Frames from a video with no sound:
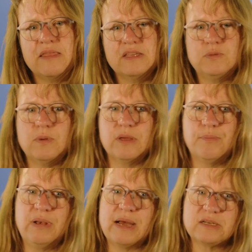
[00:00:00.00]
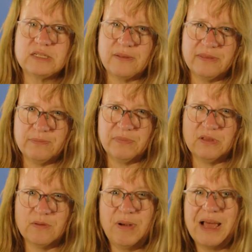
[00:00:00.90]

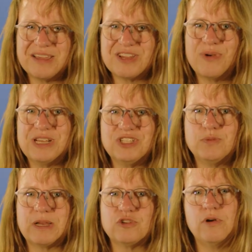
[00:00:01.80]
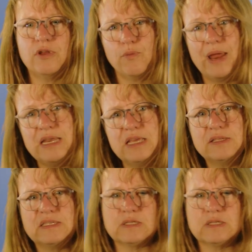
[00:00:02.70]
The Planck equation, spectral irradiance,